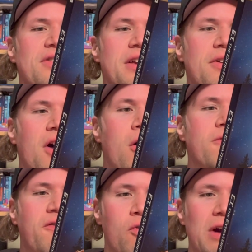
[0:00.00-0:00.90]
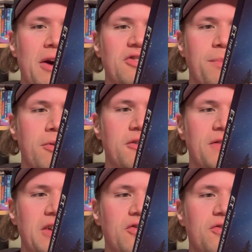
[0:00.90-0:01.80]
here, though, over 4 hours of bonus
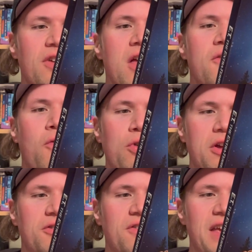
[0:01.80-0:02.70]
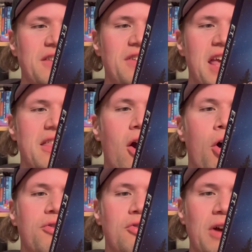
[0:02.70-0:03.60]
features, 40 years of E.T., the
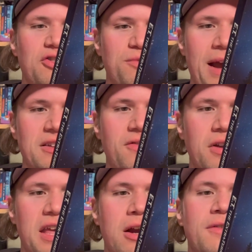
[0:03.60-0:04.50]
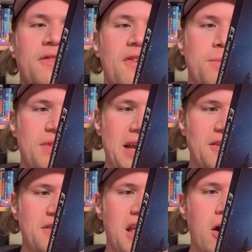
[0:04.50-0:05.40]
all-new retrospective on here of the film's
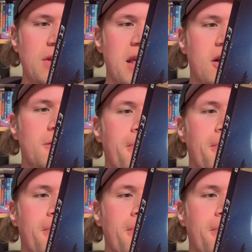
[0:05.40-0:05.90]
legacy on here,